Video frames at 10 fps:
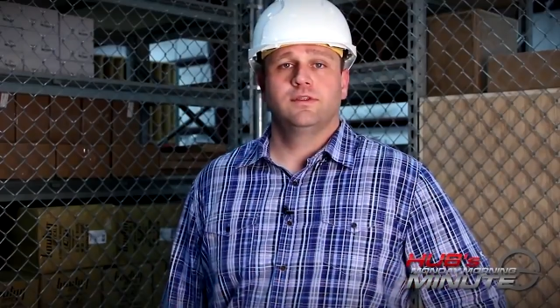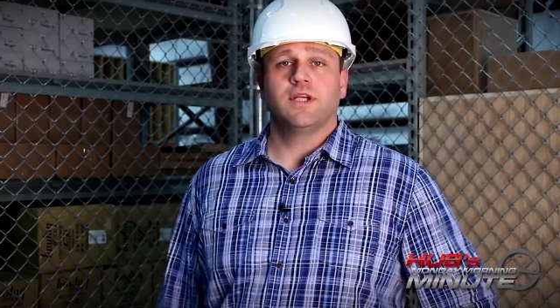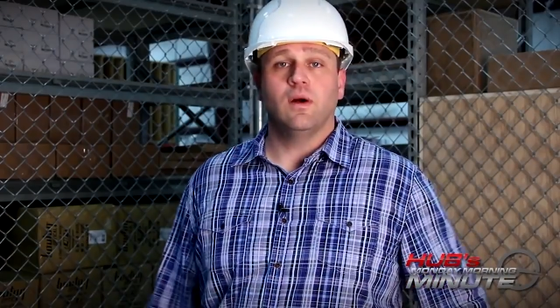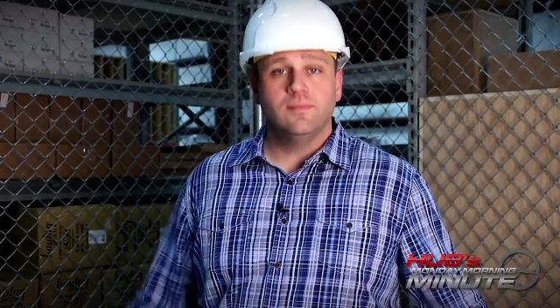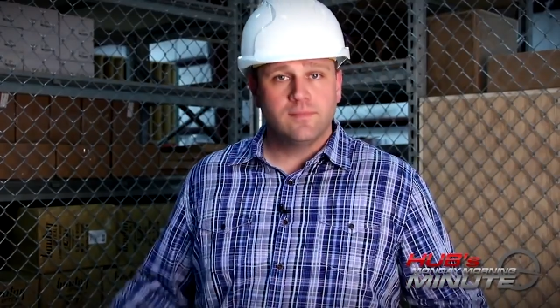
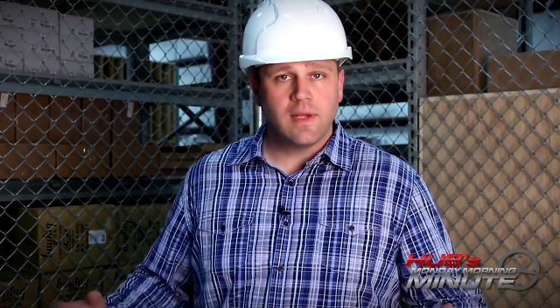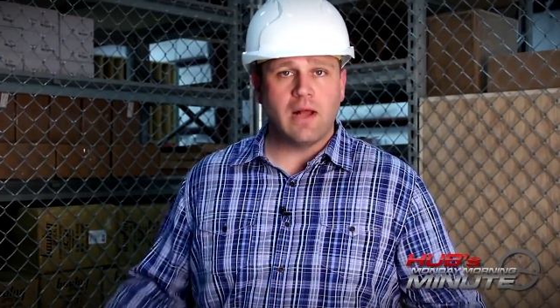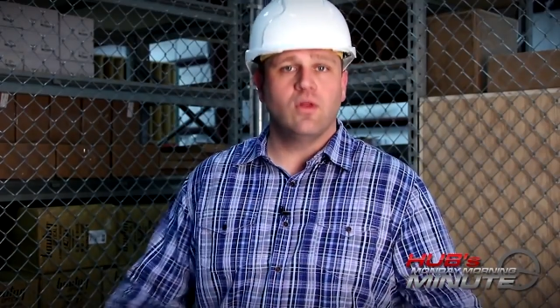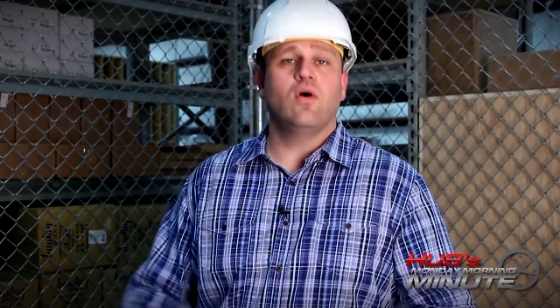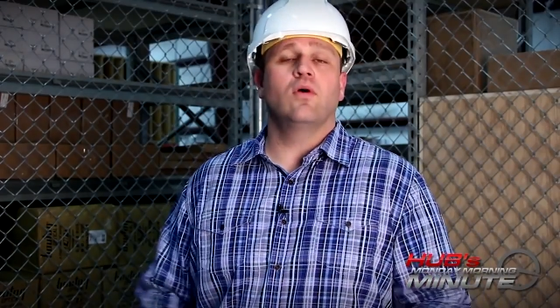So,
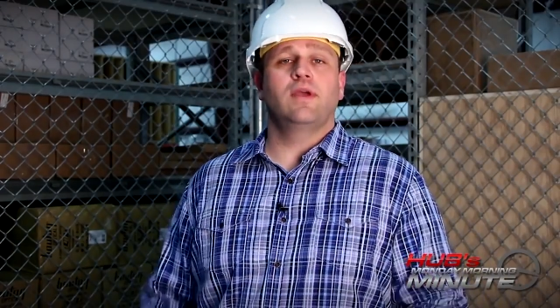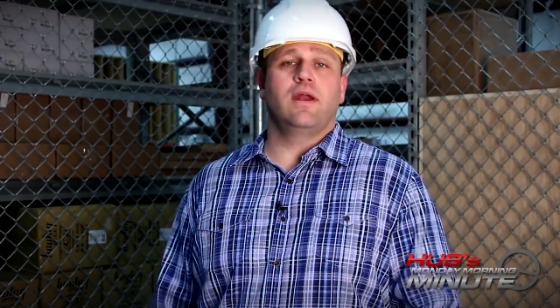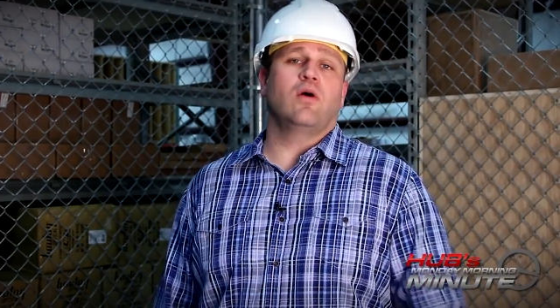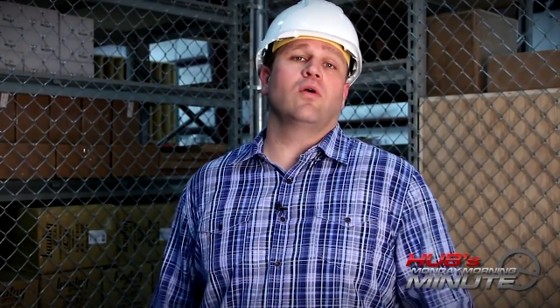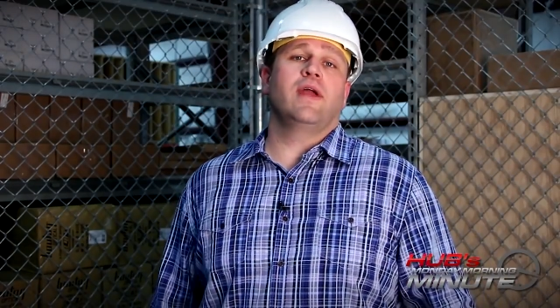how long
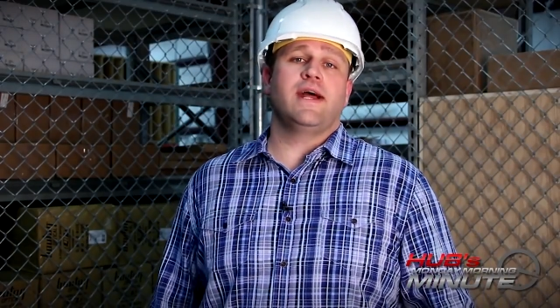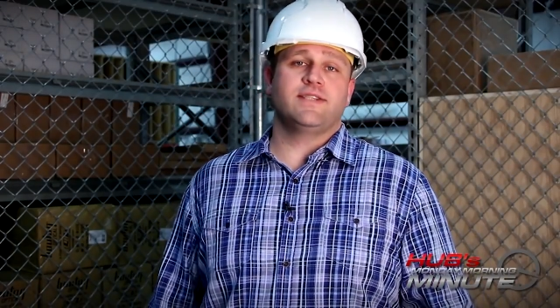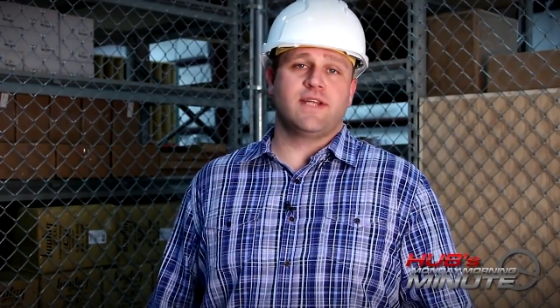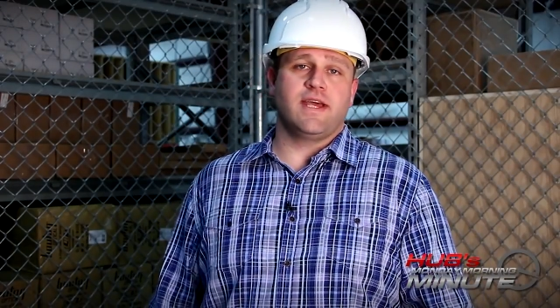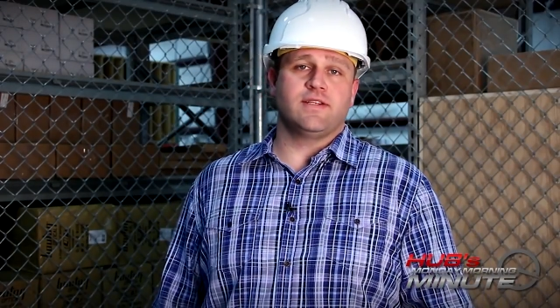can a hard
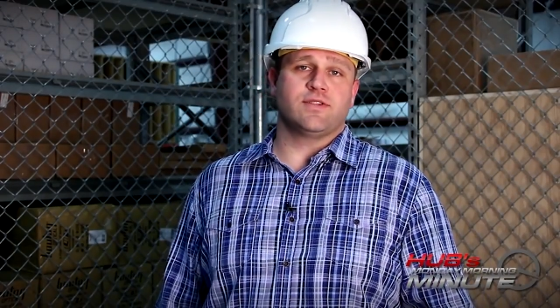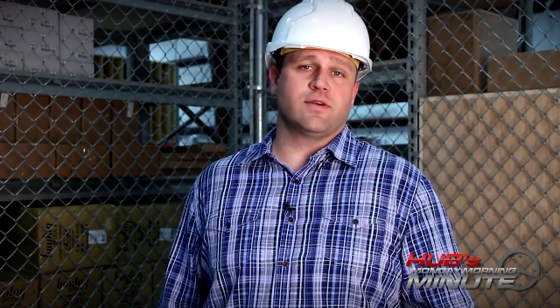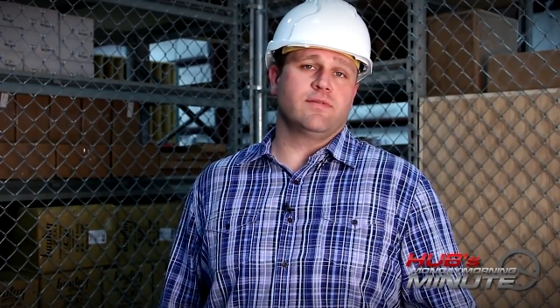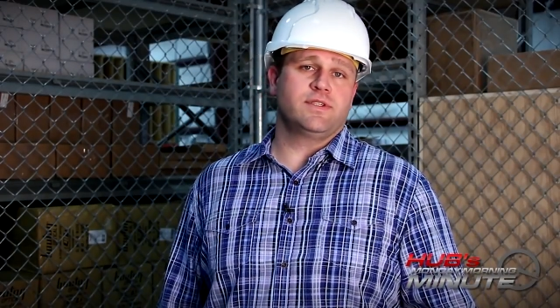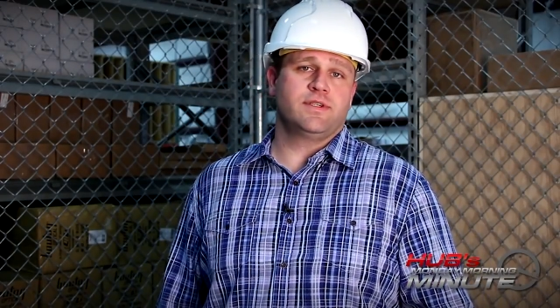hat stay in
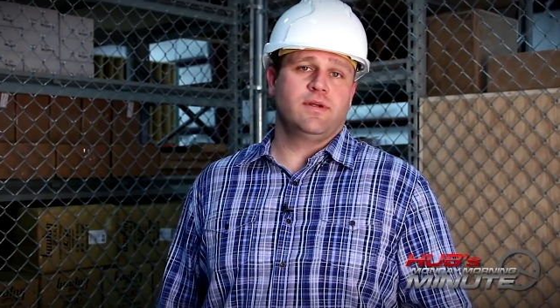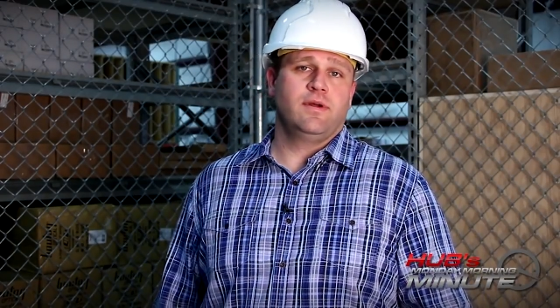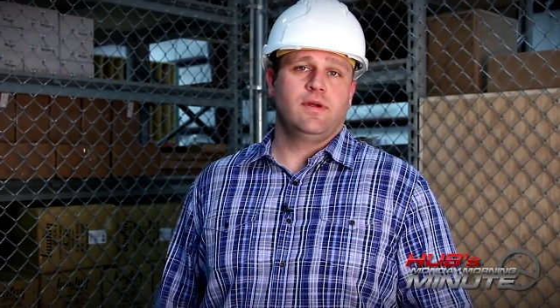service?